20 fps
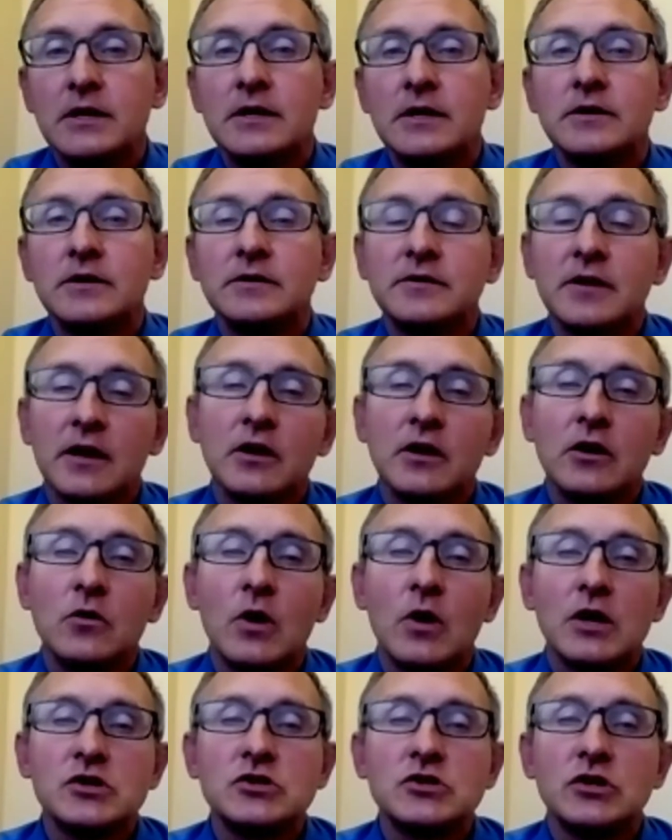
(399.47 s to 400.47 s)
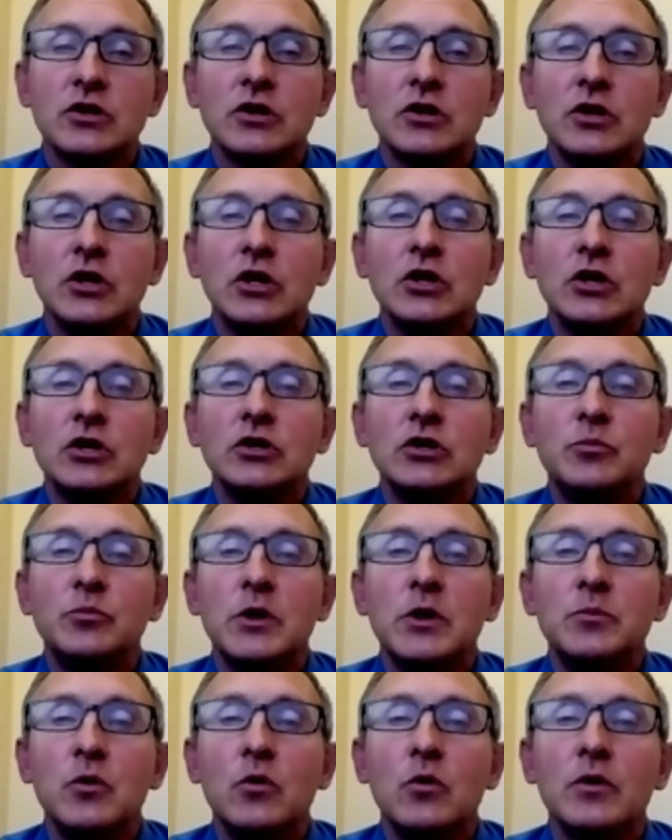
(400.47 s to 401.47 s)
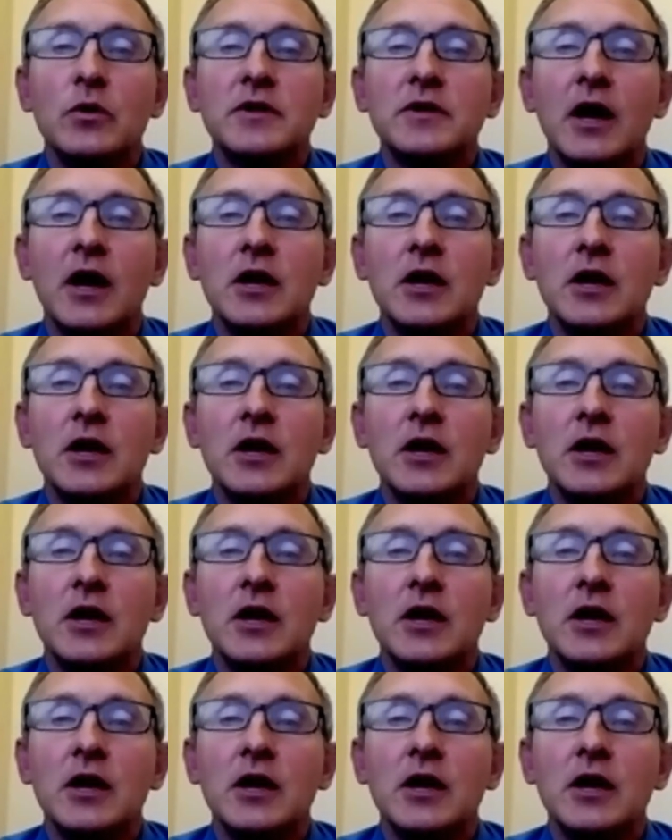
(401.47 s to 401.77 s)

The second question, do people with